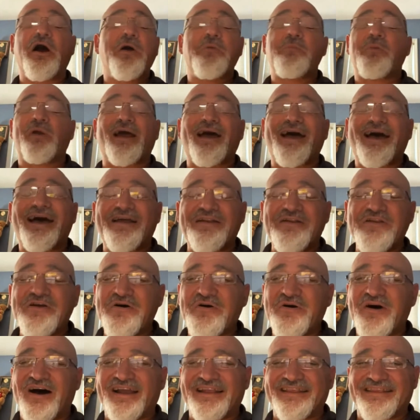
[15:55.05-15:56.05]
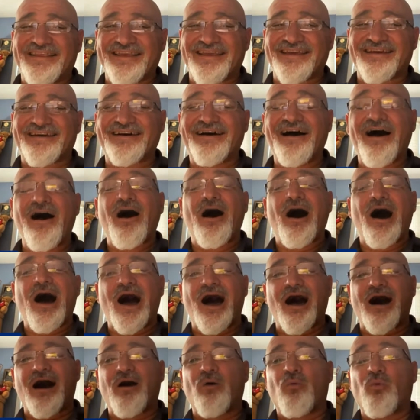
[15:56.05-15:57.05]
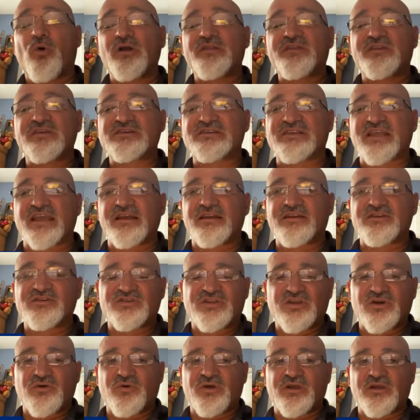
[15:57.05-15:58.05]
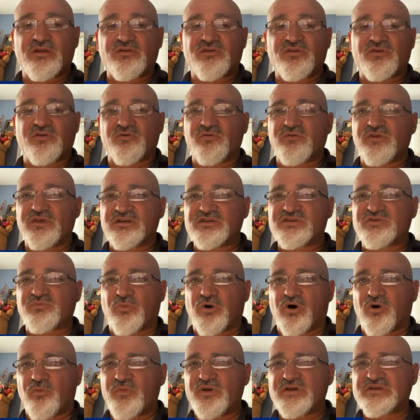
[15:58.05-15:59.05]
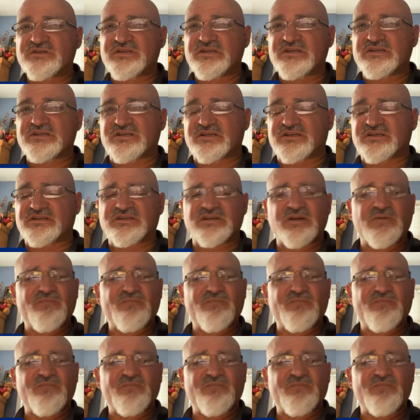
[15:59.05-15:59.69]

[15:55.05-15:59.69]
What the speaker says: but I had no idea what the state is doing to these small businesses.